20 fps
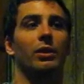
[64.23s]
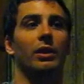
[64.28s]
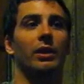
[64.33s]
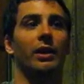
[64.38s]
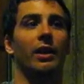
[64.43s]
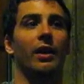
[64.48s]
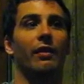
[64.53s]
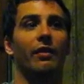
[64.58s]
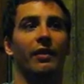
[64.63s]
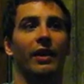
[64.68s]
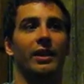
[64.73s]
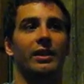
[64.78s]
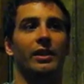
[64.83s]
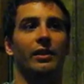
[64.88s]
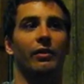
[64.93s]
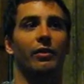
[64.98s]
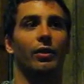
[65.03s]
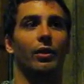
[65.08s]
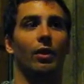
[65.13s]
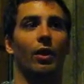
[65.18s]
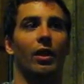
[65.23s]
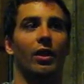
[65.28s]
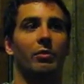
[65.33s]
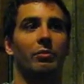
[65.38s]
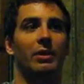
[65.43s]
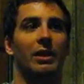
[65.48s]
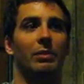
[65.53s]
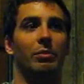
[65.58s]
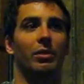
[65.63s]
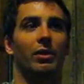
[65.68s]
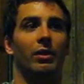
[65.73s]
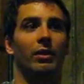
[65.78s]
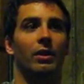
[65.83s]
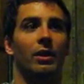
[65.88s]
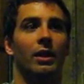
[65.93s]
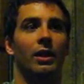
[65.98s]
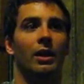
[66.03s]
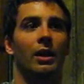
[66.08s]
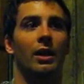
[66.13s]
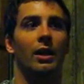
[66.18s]
really affecting for a lot of people
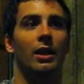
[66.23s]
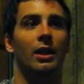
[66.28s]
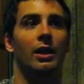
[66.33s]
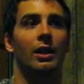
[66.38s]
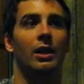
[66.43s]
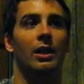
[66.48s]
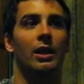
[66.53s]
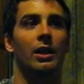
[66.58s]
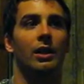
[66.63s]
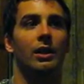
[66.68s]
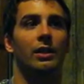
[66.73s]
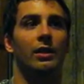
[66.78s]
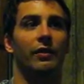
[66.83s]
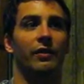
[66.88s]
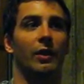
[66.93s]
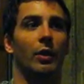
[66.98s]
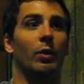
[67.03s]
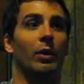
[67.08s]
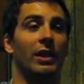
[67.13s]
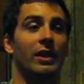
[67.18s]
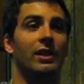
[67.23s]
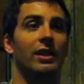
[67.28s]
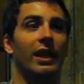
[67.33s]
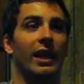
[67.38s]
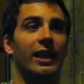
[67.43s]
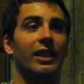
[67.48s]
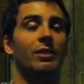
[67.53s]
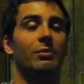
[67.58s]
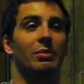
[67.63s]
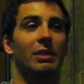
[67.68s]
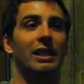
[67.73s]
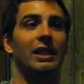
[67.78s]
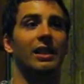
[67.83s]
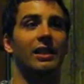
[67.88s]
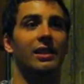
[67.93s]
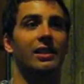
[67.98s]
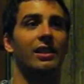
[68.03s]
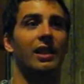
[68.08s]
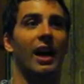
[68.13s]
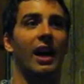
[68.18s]
to feel what it's like to be
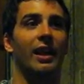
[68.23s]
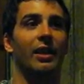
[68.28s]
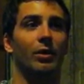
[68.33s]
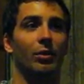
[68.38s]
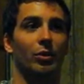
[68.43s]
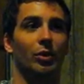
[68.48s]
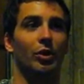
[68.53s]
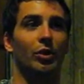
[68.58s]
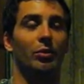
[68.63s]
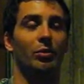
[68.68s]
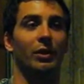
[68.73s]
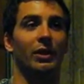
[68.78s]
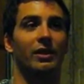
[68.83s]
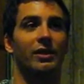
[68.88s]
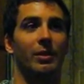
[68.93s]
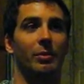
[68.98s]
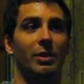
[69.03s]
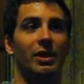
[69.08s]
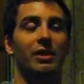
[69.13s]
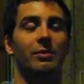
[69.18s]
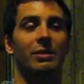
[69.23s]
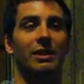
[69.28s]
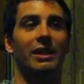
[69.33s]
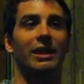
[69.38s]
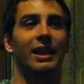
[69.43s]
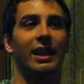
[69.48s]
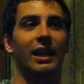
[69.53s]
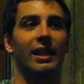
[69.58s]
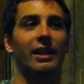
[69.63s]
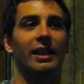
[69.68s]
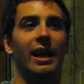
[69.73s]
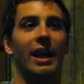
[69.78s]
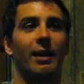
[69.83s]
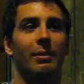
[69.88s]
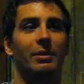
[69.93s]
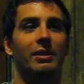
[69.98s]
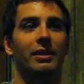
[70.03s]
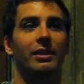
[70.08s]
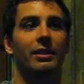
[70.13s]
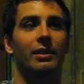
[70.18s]
inside a room where someone has been
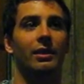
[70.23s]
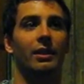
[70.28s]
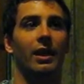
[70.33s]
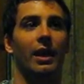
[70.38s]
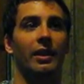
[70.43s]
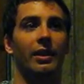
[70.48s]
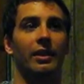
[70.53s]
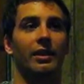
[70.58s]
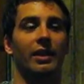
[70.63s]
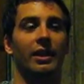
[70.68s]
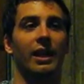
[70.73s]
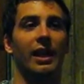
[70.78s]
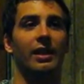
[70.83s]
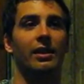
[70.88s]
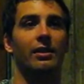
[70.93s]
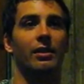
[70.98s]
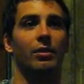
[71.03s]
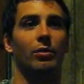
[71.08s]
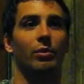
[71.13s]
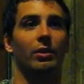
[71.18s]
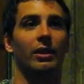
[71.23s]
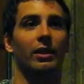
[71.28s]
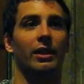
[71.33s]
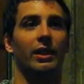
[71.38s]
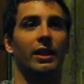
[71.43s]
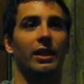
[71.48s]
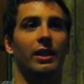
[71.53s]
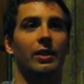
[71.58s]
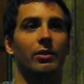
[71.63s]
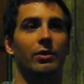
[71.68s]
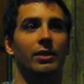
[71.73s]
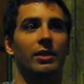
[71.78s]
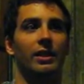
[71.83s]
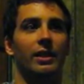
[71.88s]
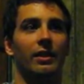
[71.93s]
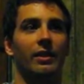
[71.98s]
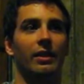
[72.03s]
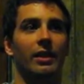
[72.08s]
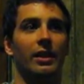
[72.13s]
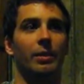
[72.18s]
kidnapped. I think that that's a really
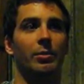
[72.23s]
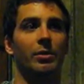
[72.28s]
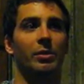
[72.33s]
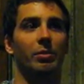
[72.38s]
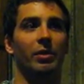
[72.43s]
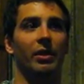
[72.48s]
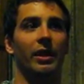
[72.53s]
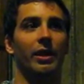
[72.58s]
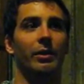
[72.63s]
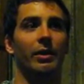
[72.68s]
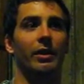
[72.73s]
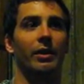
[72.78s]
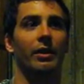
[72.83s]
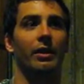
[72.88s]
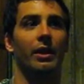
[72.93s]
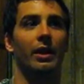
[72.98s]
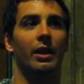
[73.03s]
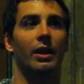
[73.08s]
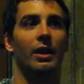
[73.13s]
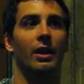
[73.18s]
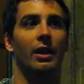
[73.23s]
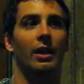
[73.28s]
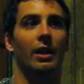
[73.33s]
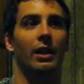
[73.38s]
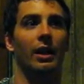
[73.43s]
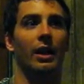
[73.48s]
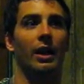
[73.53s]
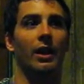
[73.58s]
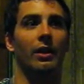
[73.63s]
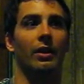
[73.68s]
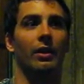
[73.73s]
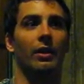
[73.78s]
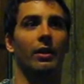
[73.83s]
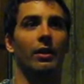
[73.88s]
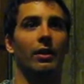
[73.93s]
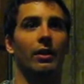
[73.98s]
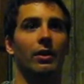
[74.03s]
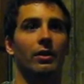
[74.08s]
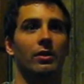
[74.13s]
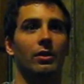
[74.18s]
interesting theme to play with, and
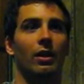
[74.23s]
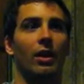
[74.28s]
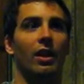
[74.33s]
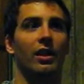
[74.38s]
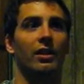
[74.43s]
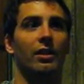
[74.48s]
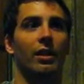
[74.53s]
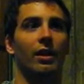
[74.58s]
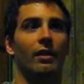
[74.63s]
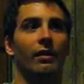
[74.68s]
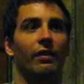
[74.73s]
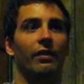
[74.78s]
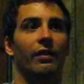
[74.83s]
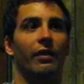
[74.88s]
there's a lot of